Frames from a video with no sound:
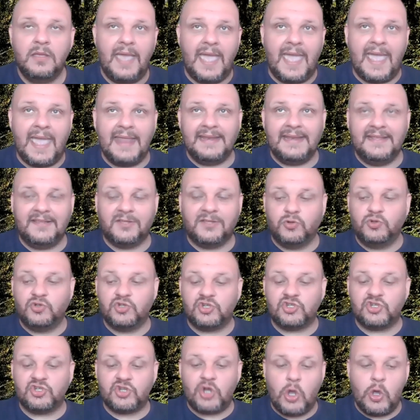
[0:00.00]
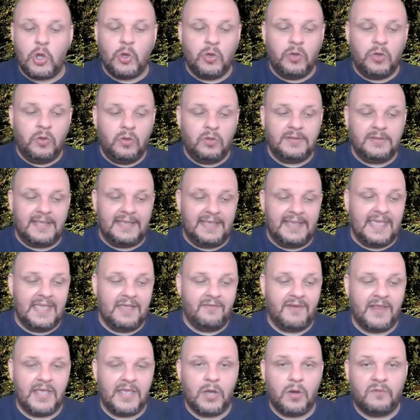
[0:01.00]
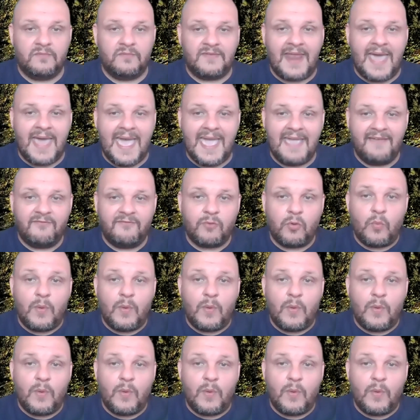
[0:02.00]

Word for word: and it could show the area of life